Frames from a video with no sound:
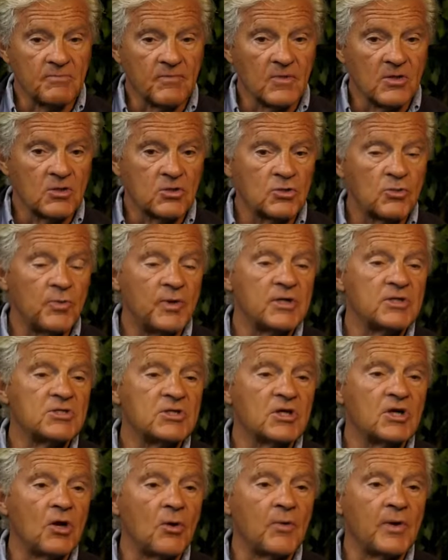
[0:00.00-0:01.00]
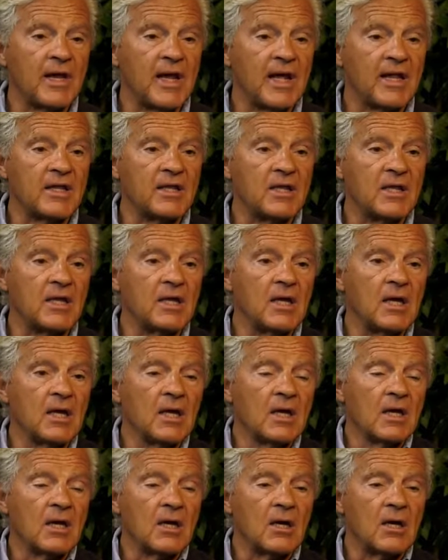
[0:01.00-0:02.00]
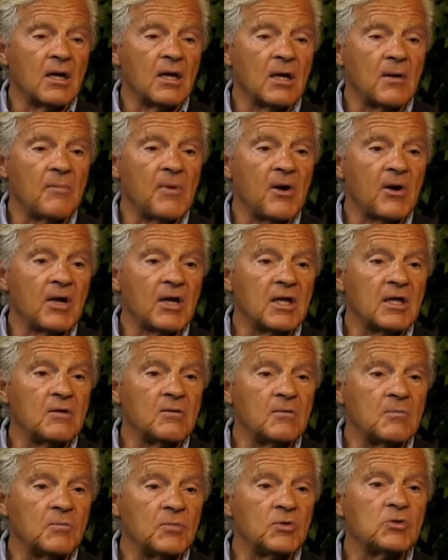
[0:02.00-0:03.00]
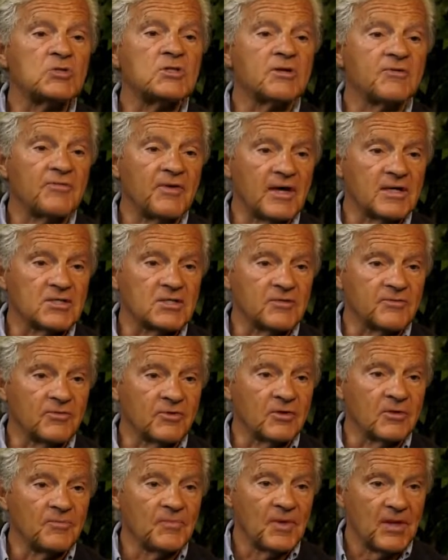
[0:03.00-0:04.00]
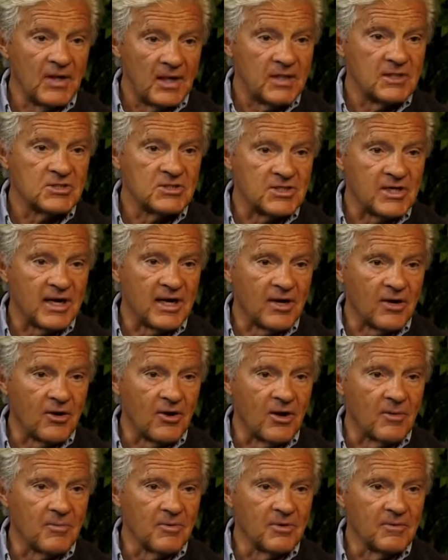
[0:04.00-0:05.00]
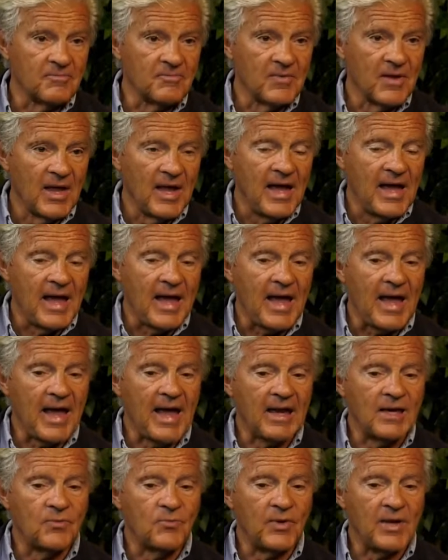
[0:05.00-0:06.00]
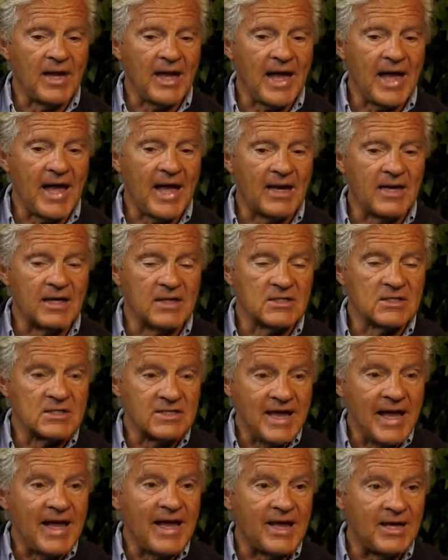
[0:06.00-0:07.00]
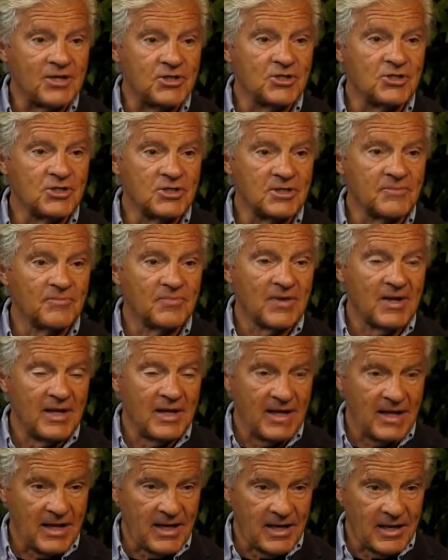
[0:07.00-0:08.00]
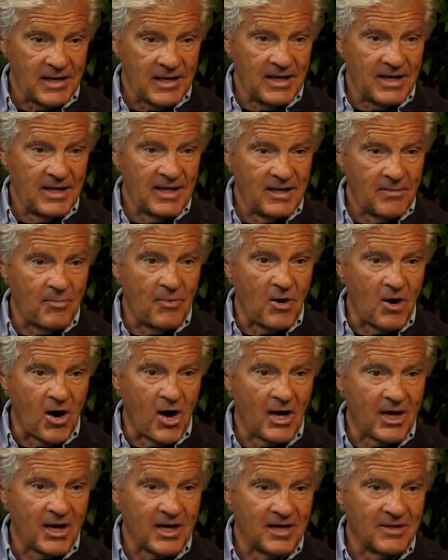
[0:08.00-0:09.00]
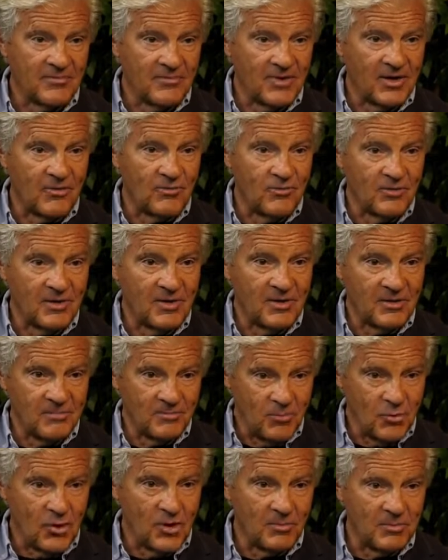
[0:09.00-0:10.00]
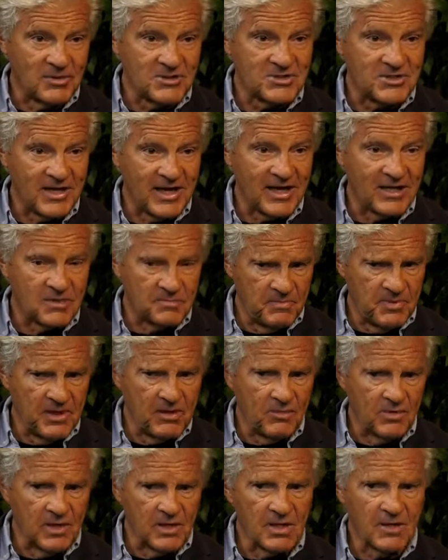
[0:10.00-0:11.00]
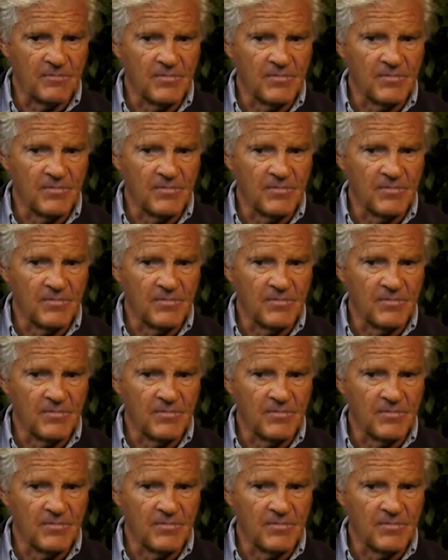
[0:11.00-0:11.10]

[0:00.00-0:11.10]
2 weeks ago, we had the American Music Festival in Sag Harbor, and we had a stage in the park, a portable stage, a big one.